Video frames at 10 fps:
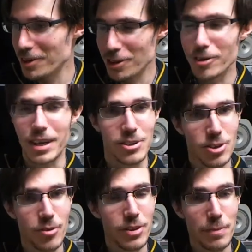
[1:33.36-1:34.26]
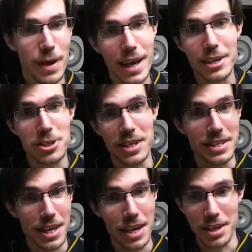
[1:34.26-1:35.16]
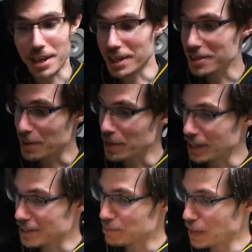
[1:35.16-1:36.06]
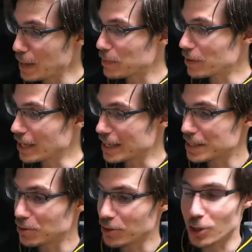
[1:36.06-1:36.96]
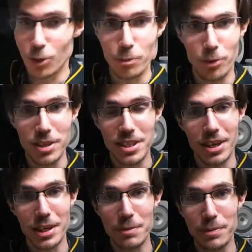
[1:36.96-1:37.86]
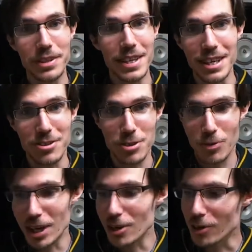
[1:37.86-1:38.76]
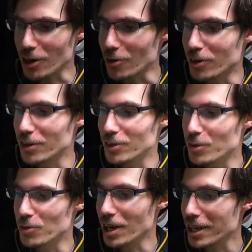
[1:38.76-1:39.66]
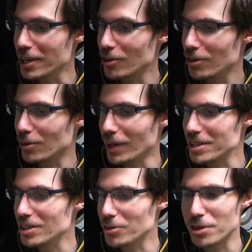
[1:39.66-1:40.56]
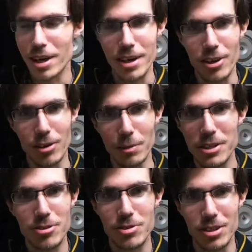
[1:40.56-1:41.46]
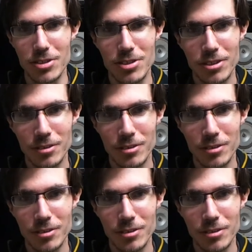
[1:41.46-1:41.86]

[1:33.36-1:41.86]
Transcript: Okay, so the packaging is kind of nice. I mean, it's paper and has a little gold printing on it, but yeah, it's just regular Coke. Unagi Cola. Why is it called Unagi Cola? It makes no sense.